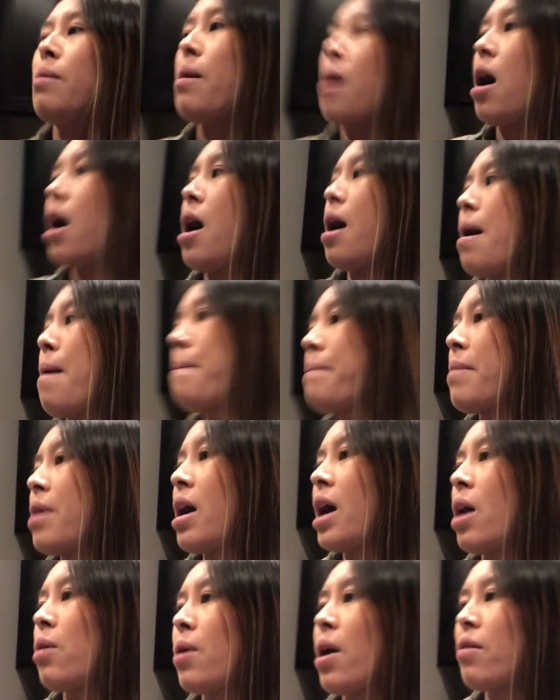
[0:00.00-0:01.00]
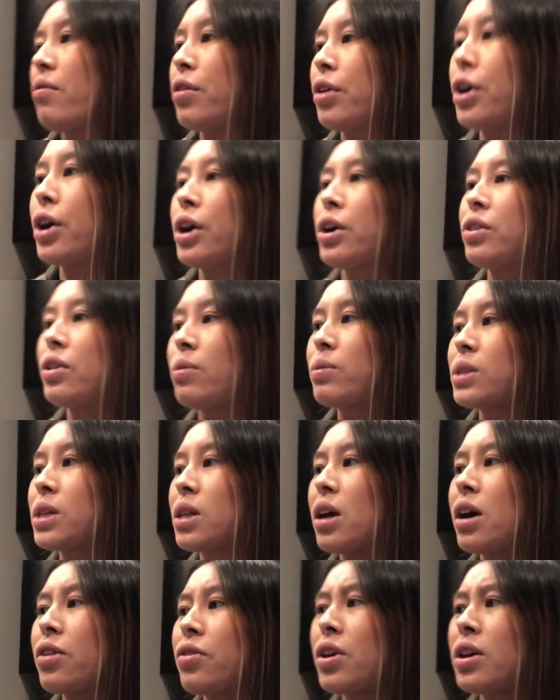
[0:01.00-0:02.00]
However, there was a
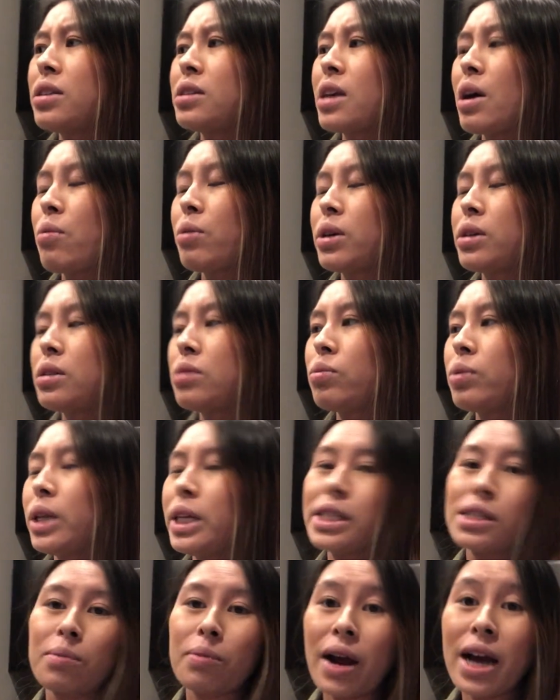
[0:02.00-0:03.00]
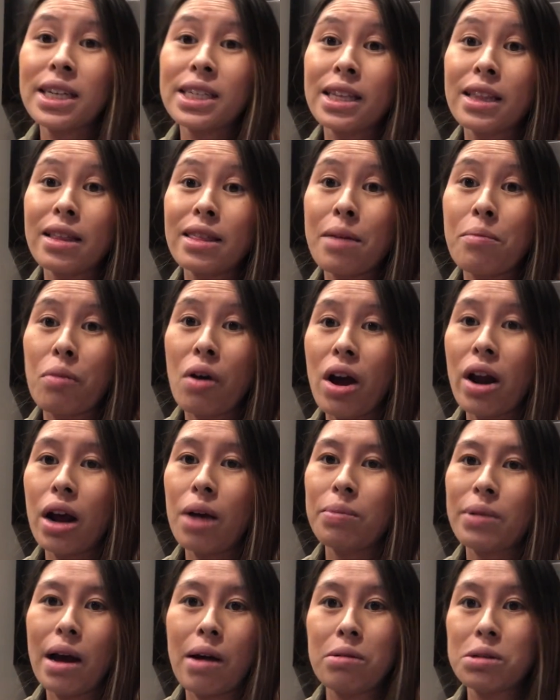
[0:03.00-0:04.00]
lot of things that was really surprising that they brought
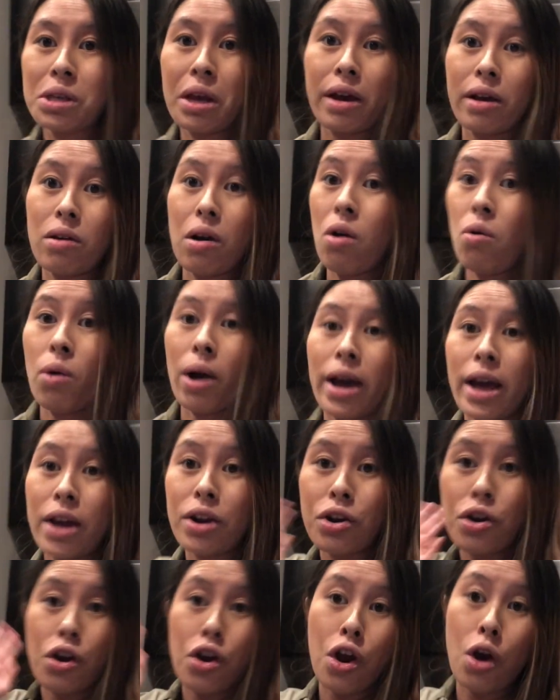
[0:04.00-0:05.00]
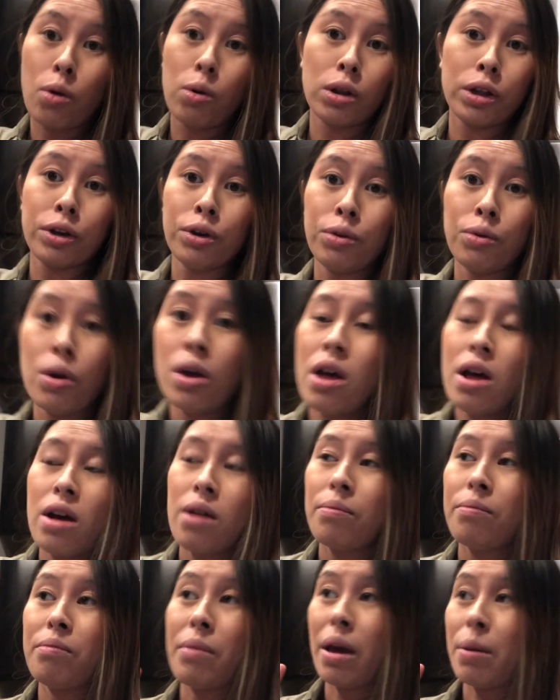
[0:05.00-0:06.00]
up that I was like, oh, I had no clue.
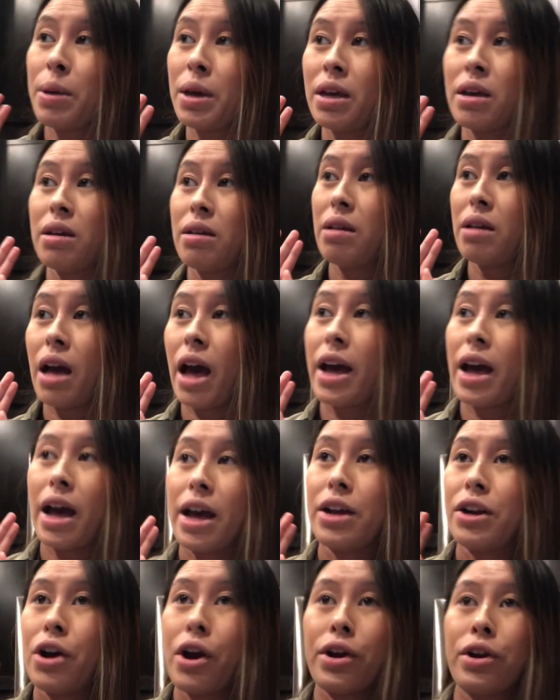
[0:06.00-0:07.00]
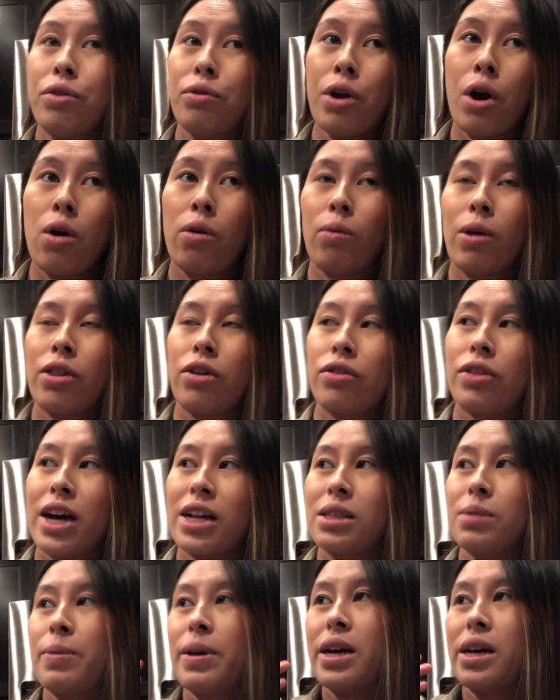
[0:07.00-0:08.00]
Maybe, I don't know whether
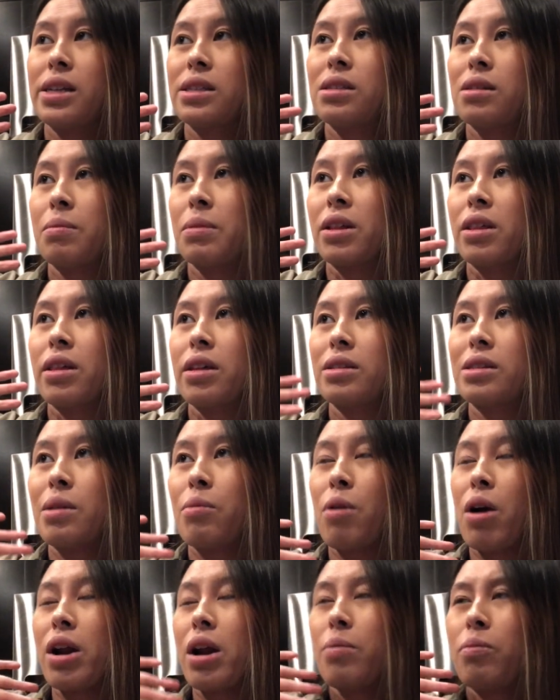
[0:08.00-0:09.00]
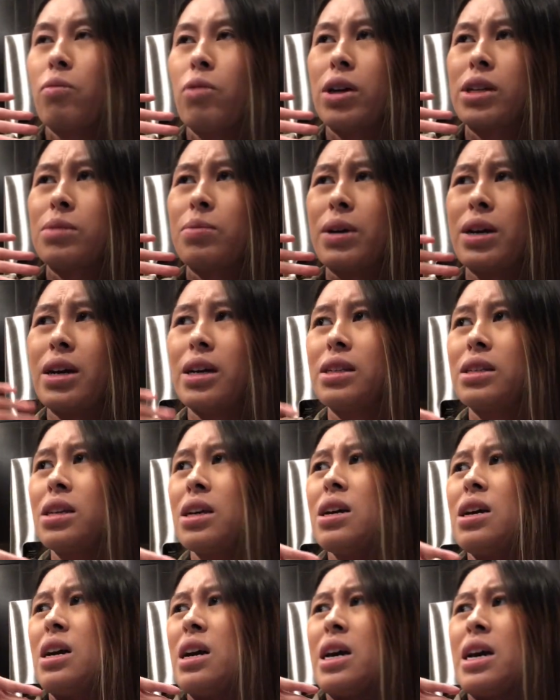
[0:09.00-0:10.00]
that's because some of the things they brought up was because
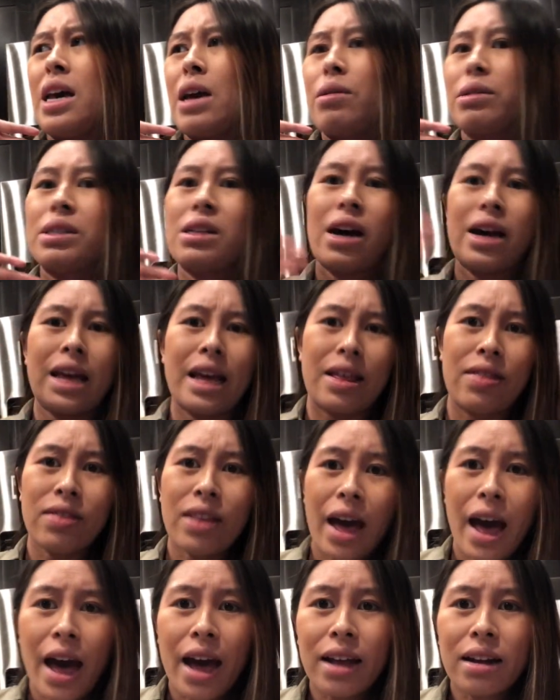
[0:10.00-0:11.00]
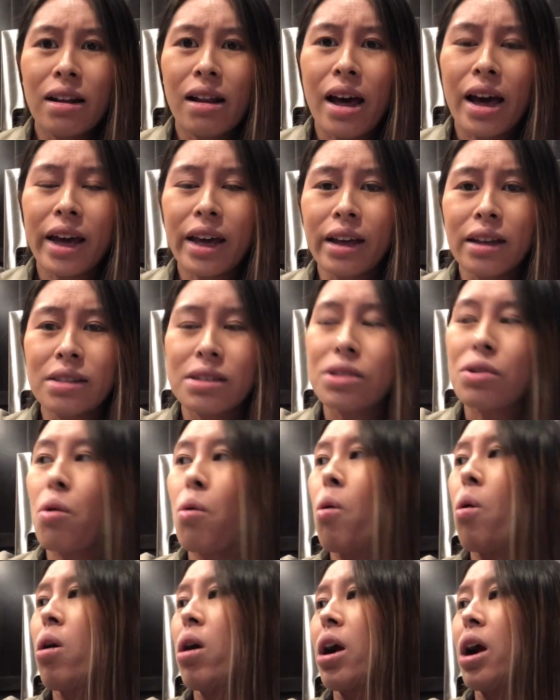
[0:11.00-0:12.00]
it was not in the headlines,
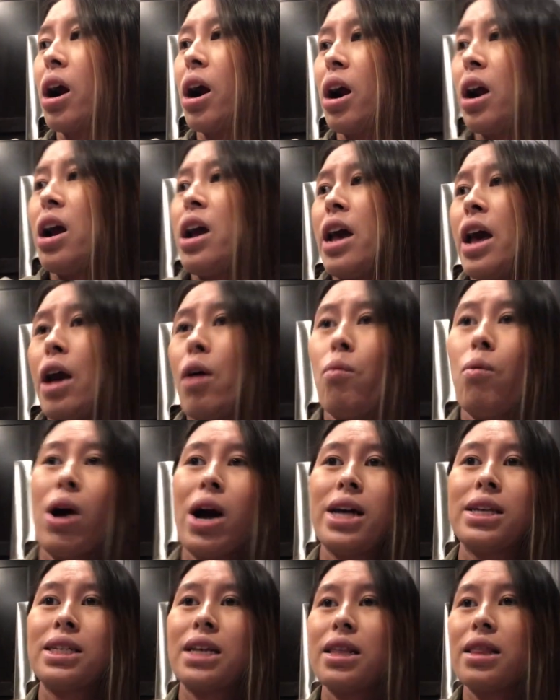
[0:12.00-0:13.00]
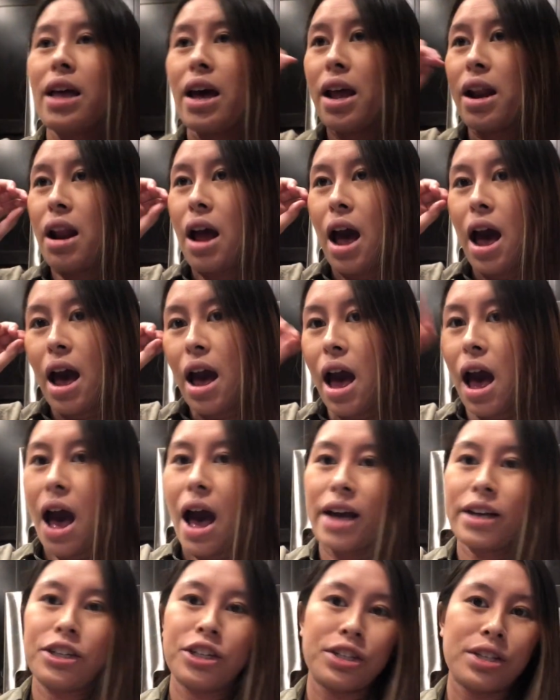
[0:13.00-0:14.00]
or it was, and then
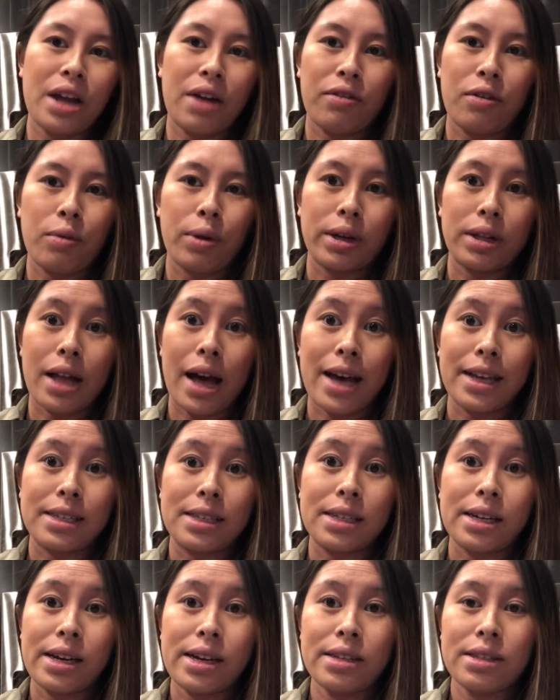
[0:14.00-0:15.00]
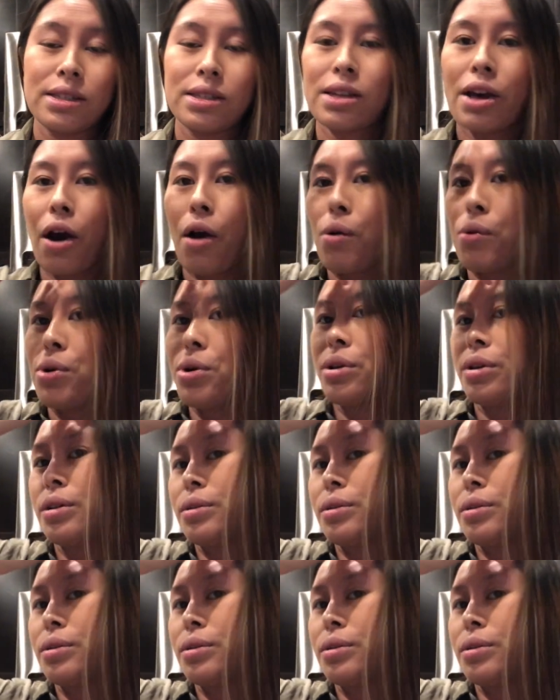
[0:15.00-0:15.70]
I just never realized it. So